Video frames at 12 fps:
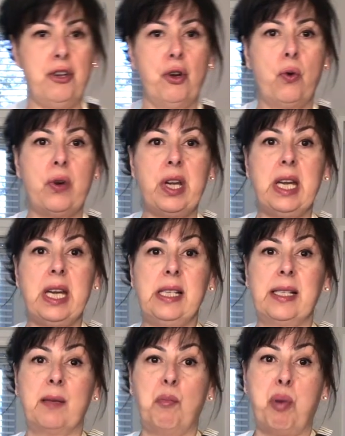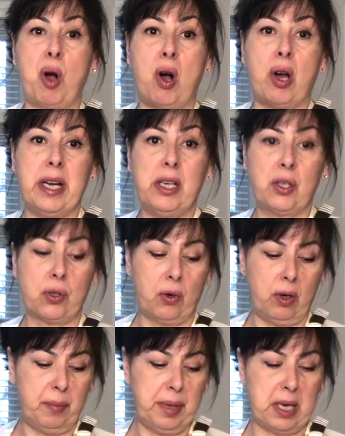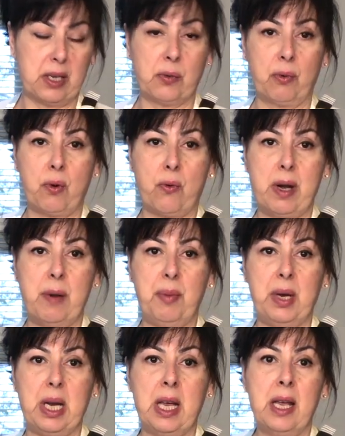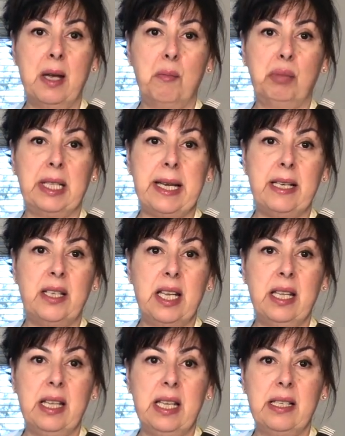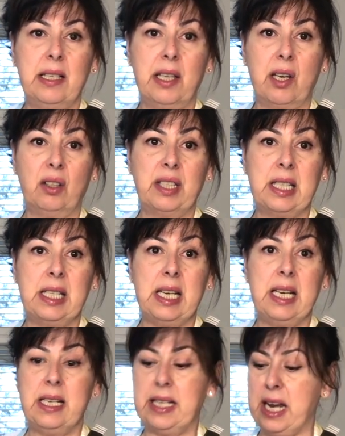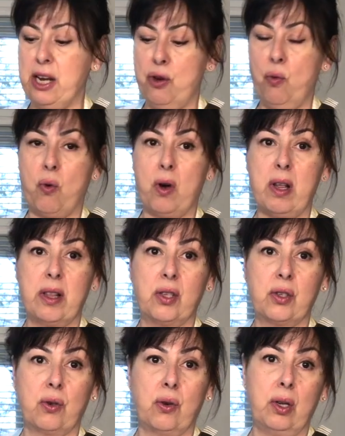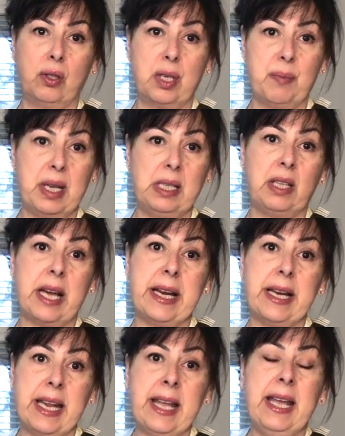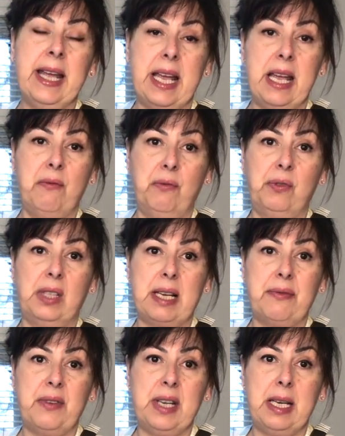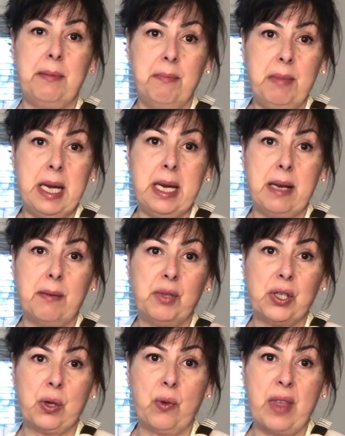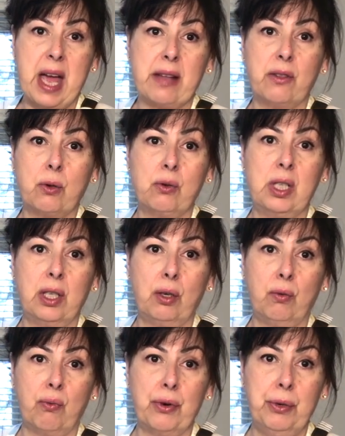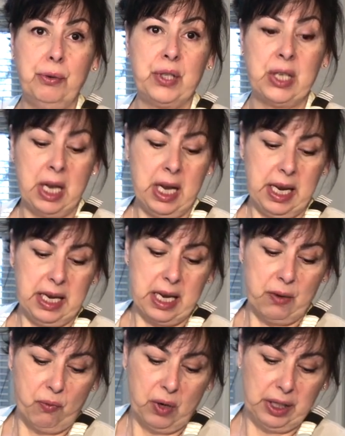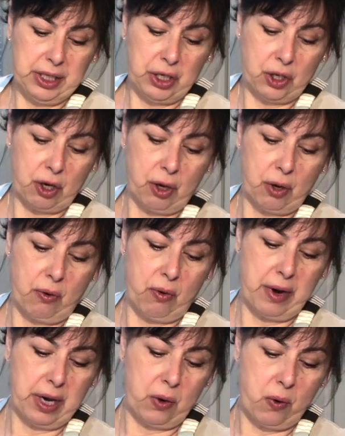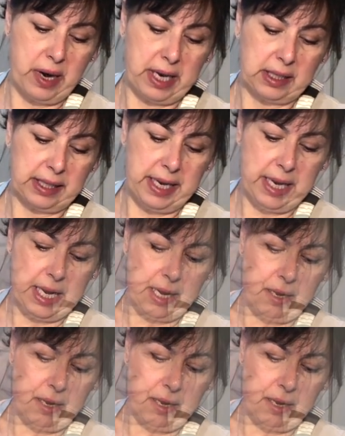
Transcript: you're going to need some potting soil because we're going to be planting these little seeds, and you want the soil to be light and fluffy medium so that those little roots can really start growing quickly.